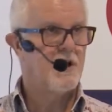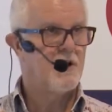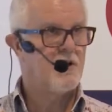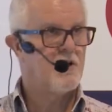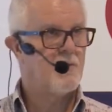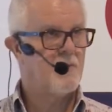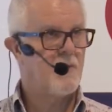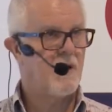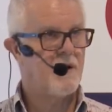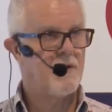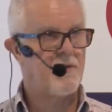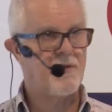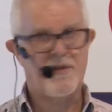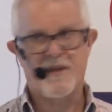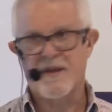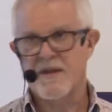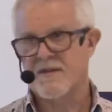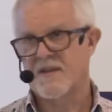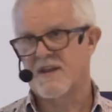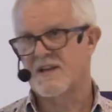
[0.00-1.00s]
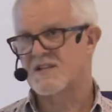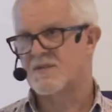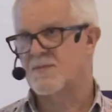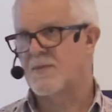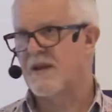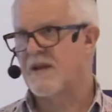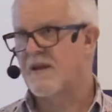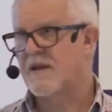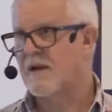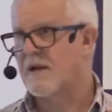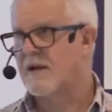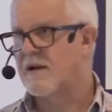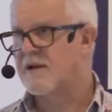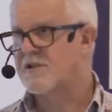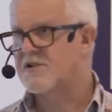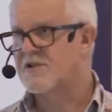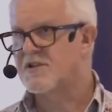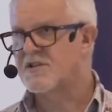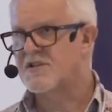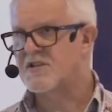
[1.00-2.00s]
You might think they speak
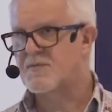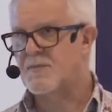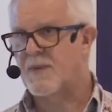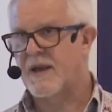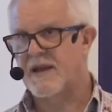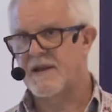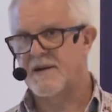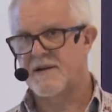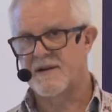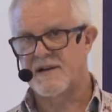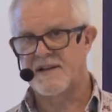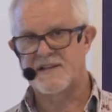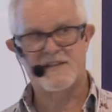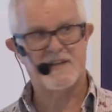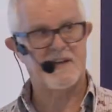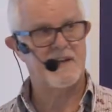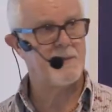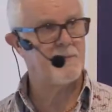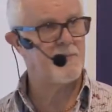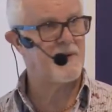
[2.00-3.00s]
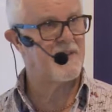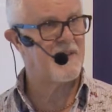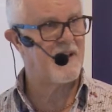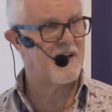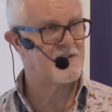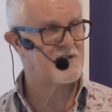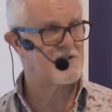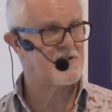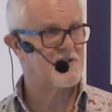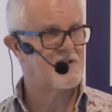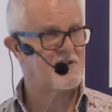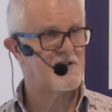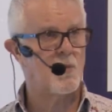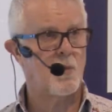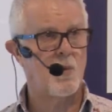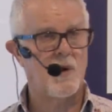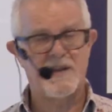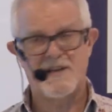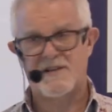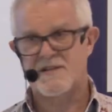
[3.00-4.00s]
English in Spain and Italy, but that's just the
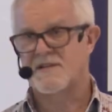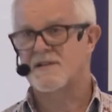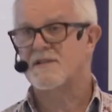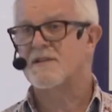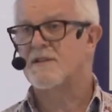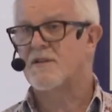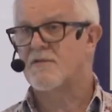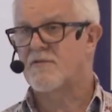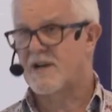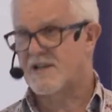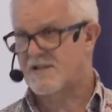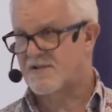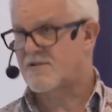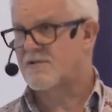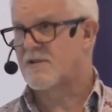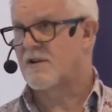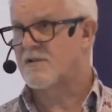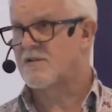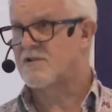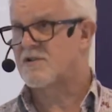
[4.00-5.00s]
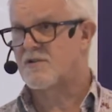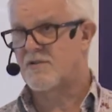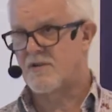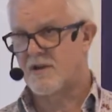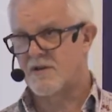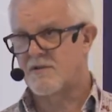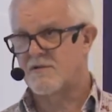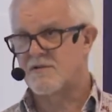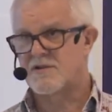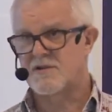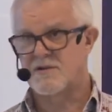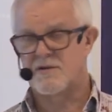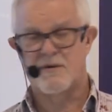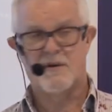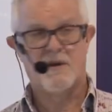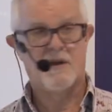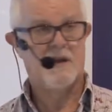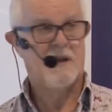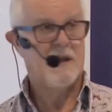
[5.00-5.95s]
waiters in the restaurants you go to.